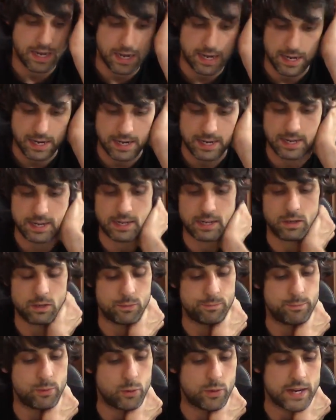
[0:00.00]

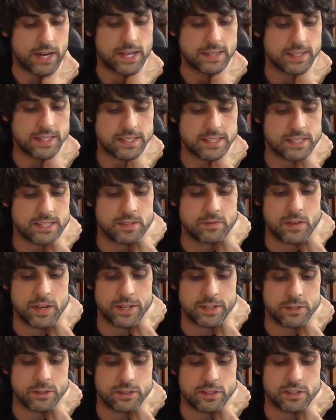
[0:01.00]
Oh boy, I'd like to see
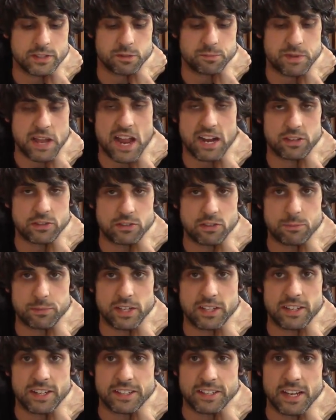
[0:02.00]
Vinegar Syndrome tackle
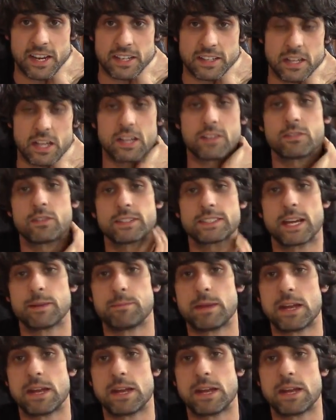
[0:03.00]
something like Nightlife, like I